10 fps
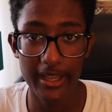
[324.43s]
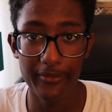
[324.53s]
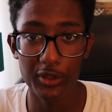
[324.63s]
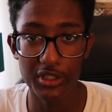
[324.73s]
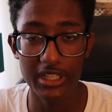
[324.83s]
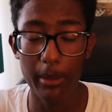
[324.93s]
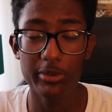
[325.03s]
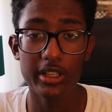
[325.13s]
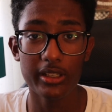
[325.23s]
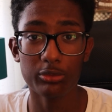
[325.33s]
ever
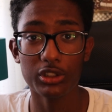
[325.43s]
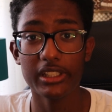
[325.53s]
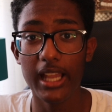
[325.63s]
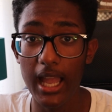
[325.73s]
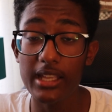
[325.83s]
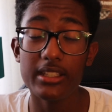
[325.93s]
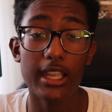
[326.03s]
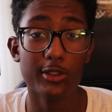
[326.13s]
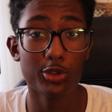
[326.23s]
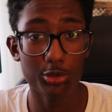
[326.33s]
Samsung really has
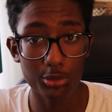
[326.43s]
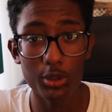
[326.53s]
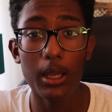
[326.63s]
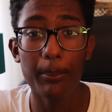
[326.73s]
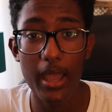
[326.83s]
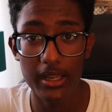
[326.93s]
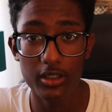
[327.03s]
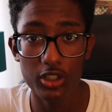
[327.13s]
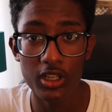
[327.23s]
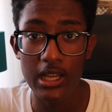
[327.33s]
a true
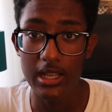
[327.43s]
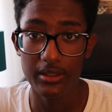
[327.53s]
competitor